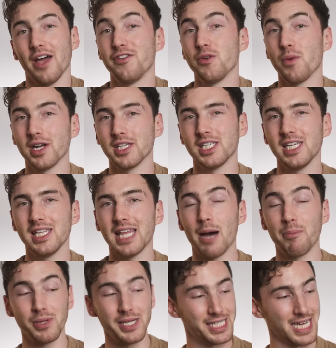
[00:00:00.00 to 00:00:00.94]
If you want to see
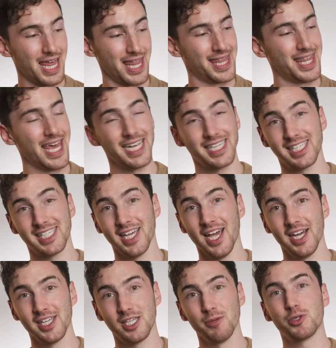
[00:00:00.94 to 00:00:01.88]
that, please hit this
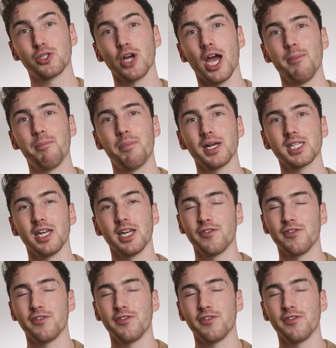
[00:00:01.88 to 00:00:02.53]
subscribe button.